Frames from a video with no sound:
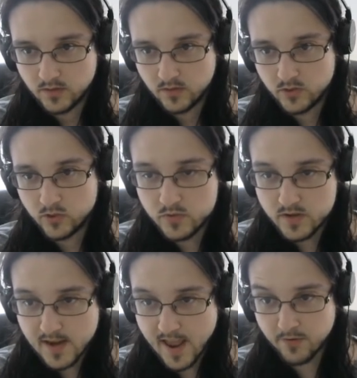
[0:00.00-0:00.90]
You
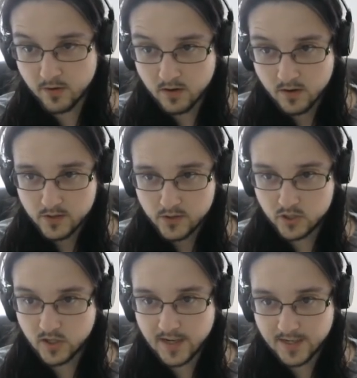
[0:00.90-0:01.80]
never
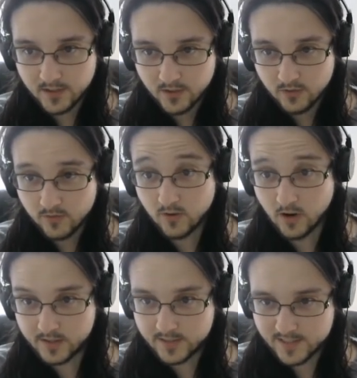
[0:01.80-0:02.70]
trade
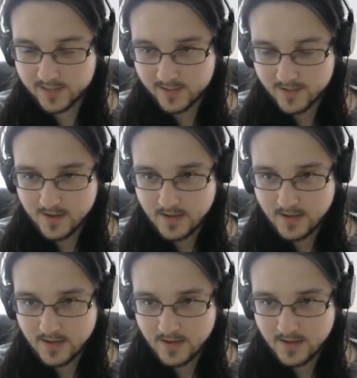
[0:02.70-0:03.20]
rooks.